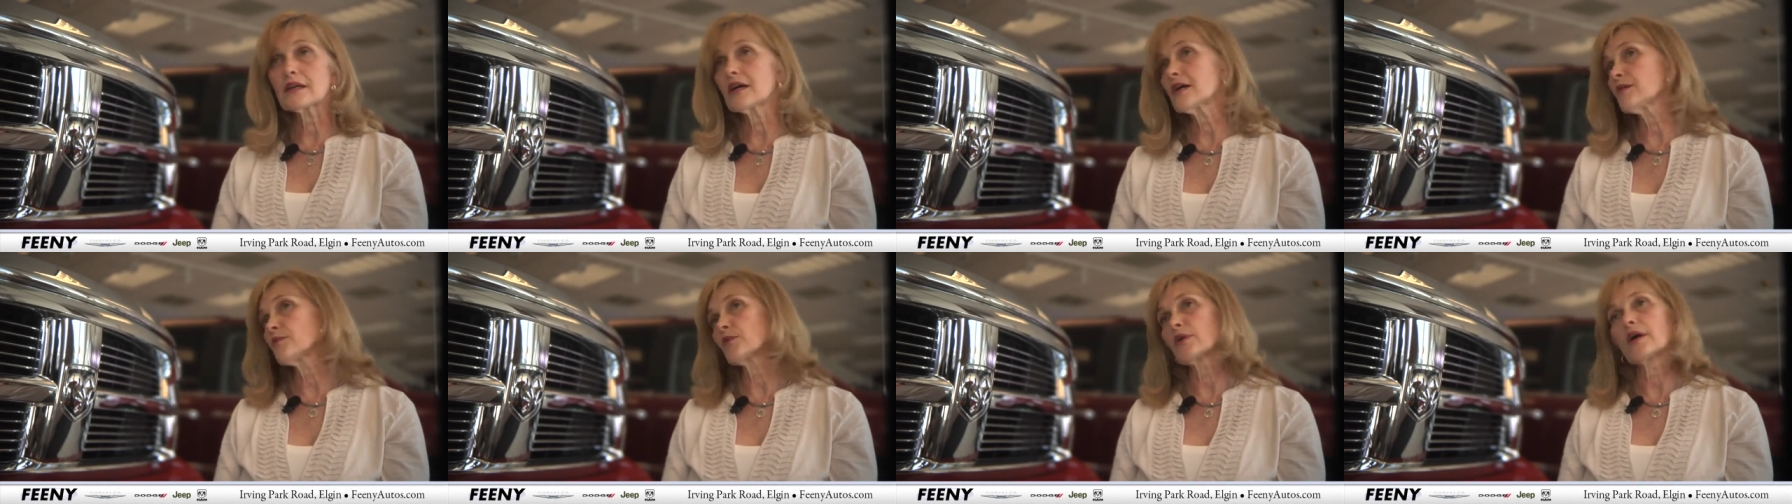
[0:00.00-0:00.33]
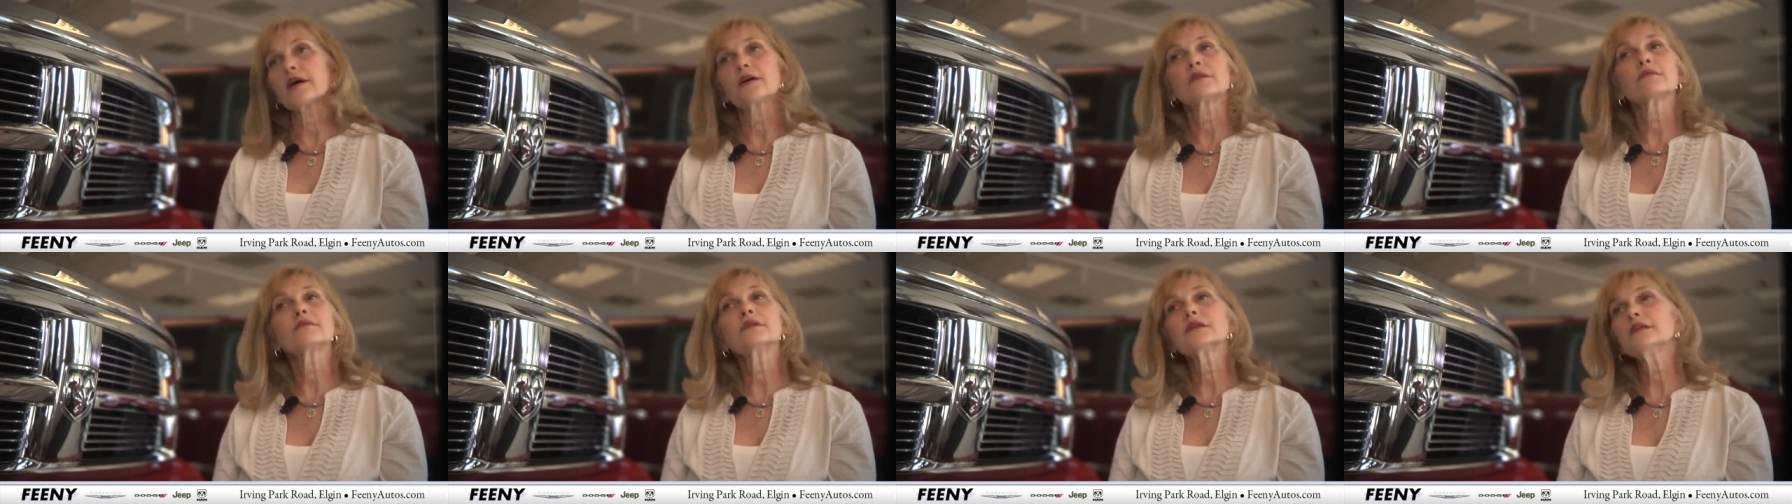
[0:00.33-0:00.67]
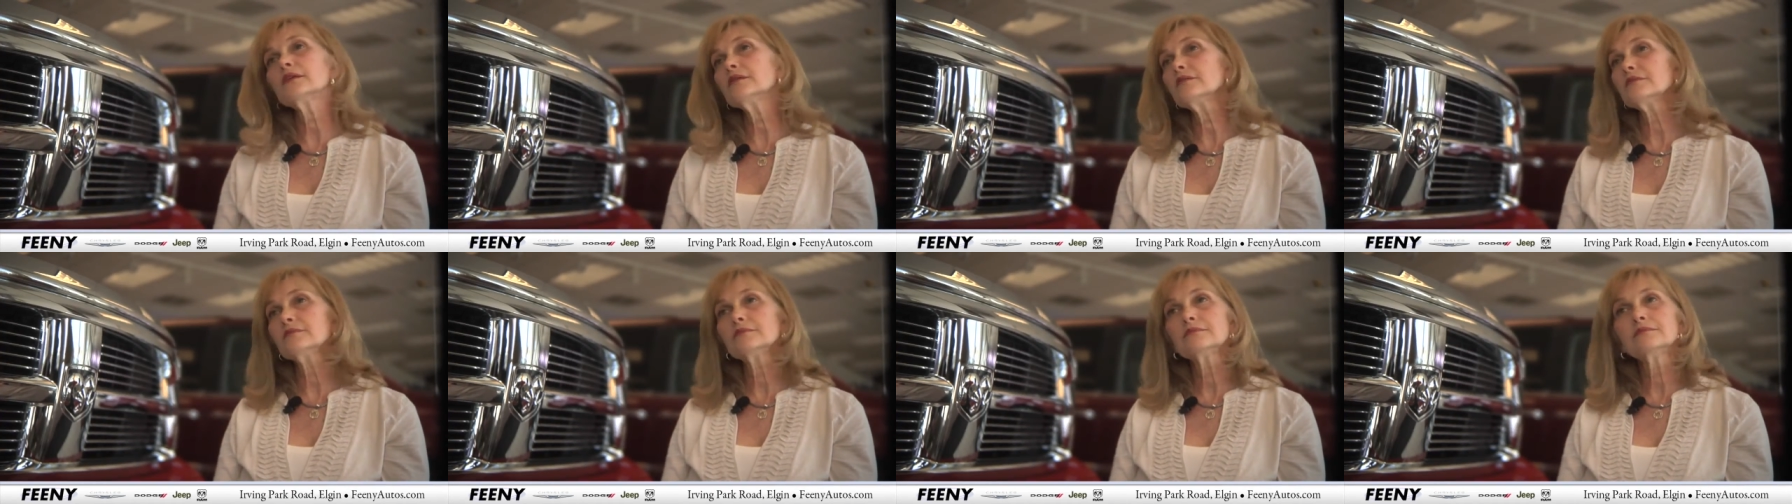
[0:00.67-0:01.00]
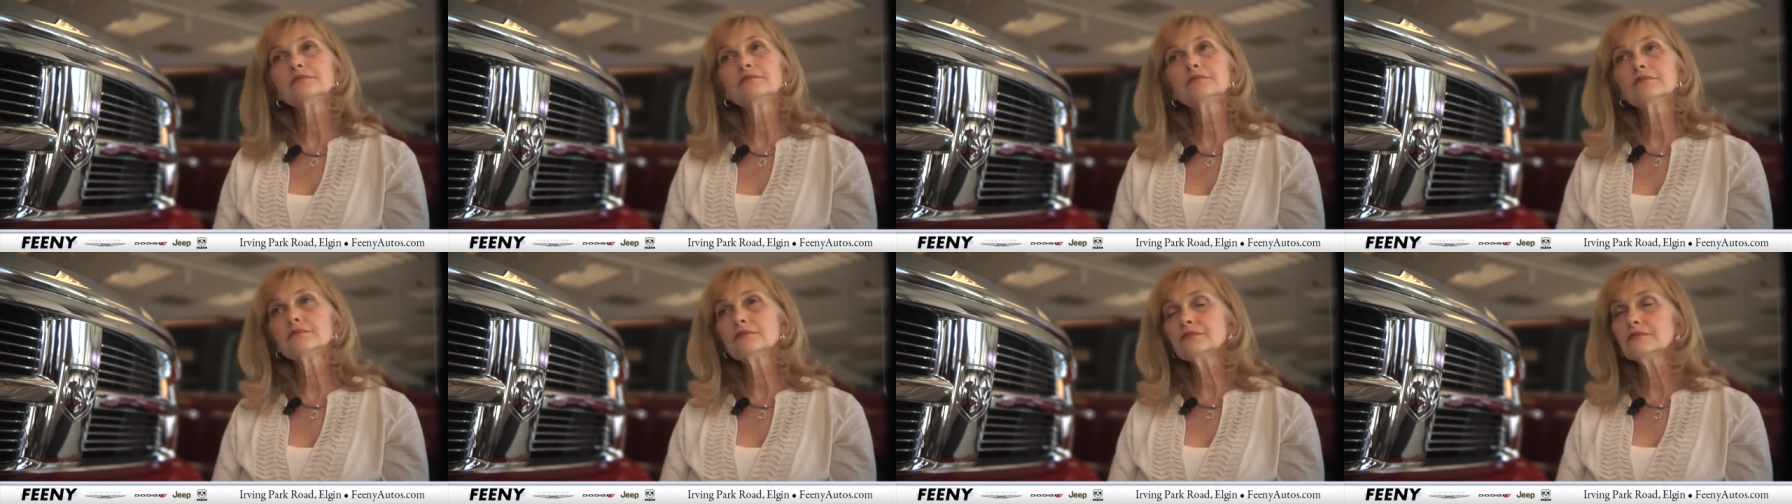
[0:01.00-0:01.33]
camaraderie,
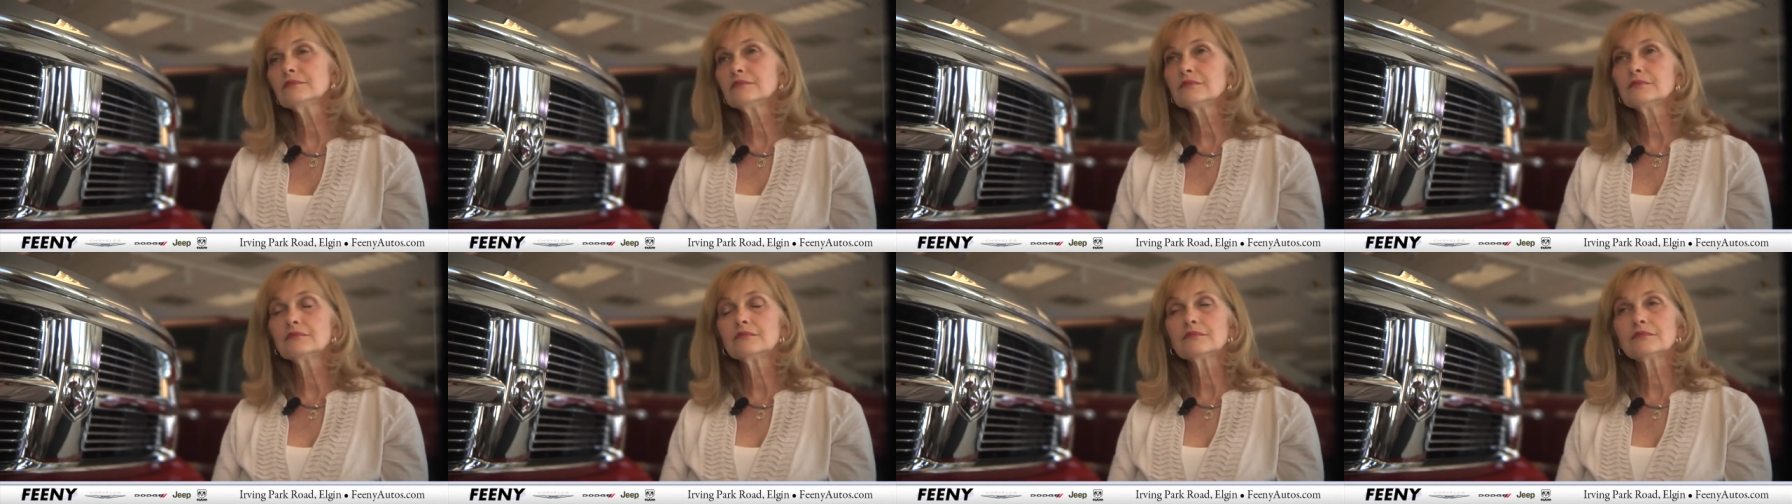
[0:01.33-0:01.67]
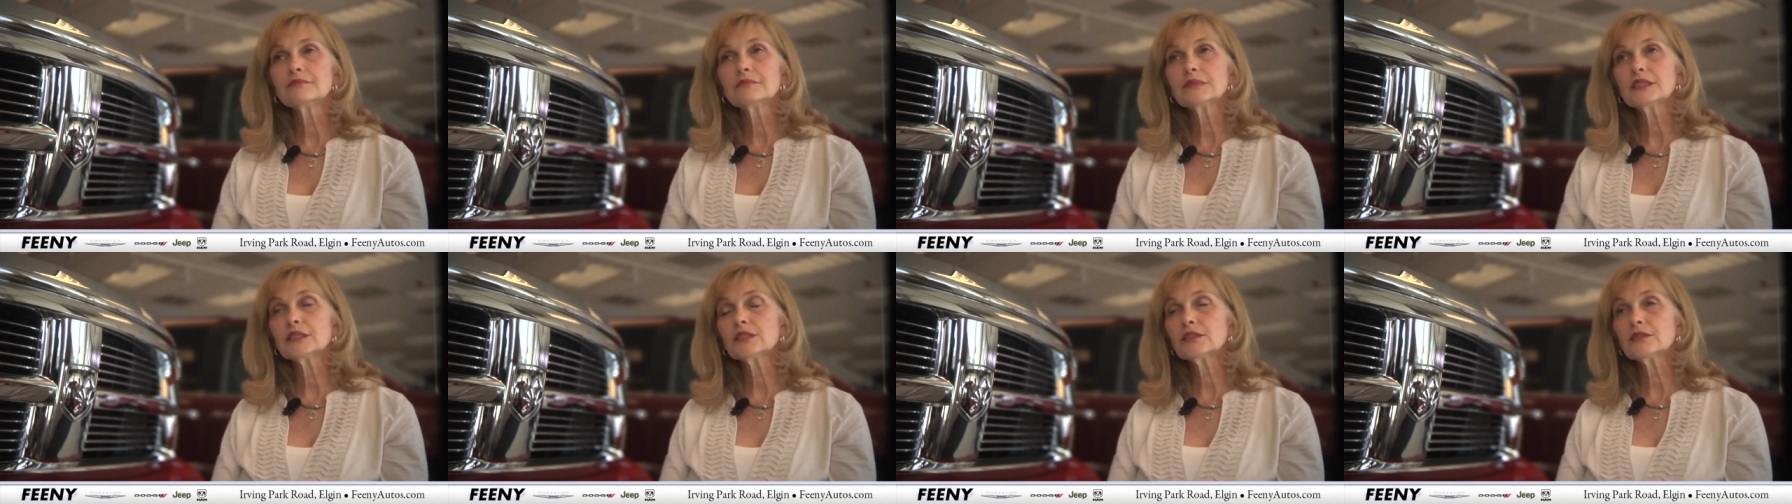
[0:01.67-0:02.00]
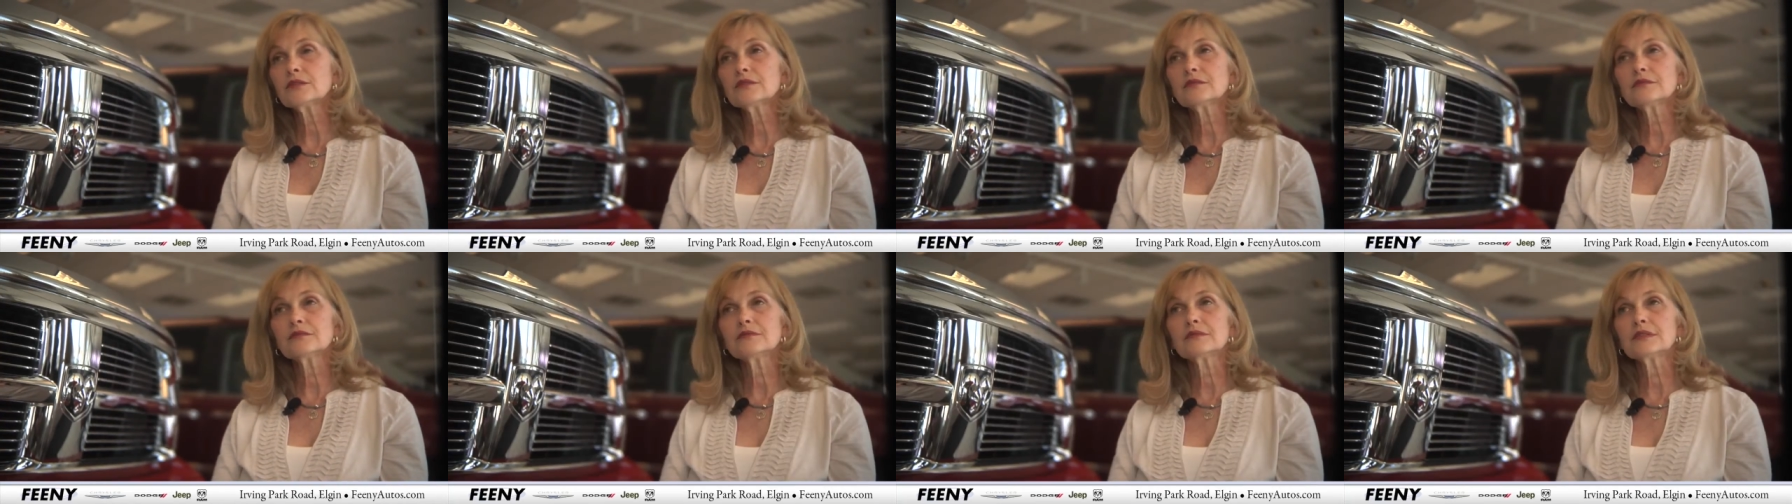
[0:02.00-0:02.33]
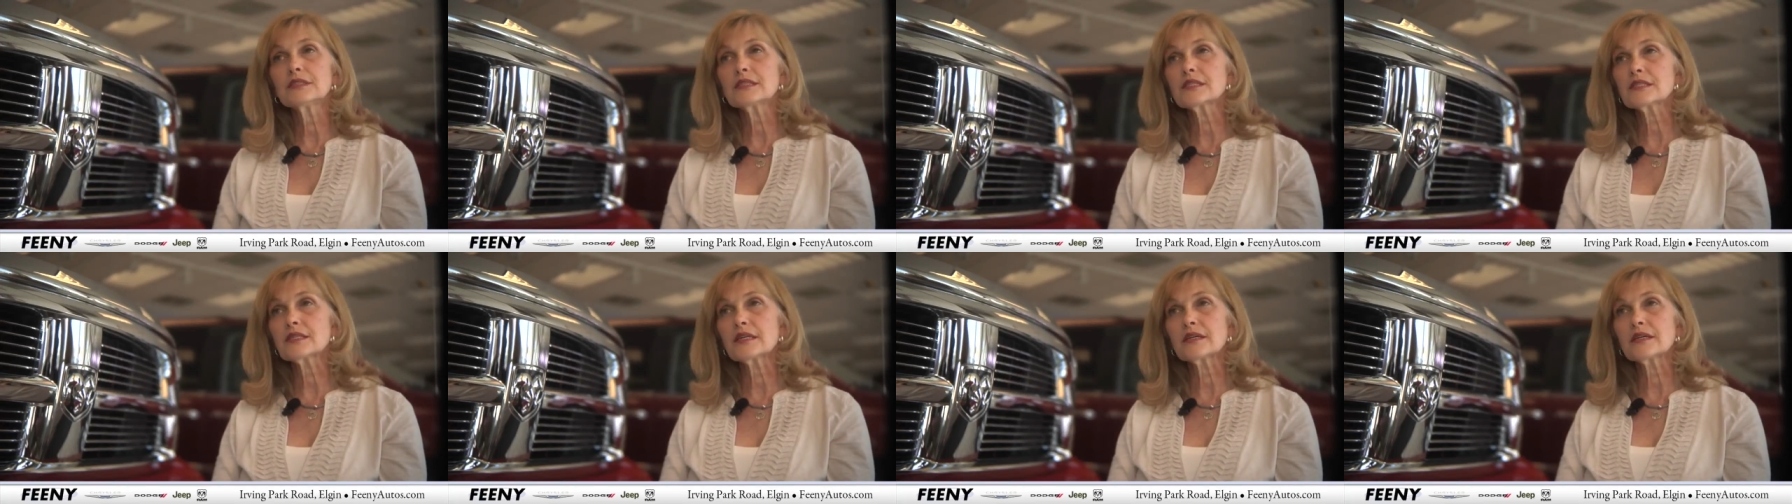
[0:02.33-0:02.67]
you know, is